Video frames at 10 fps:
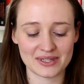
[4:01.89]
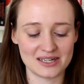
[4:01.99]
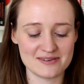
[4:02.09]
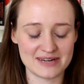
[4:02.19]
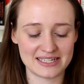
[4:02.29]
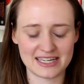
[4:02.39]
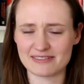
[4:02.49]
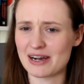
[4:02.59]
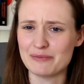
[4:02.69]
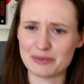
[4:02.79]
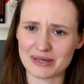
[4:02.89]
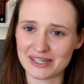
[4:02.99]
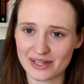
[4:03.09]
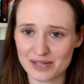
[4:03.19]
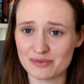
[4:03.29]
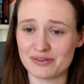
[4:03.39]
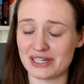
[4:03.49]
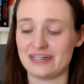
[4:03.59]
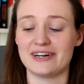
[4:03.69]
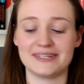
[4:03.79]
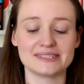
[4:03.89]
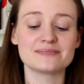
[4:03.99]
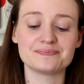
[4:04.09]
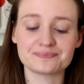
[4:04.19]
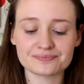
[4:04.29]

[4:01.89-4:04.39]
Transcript: And take it around with me, and that's been really nice.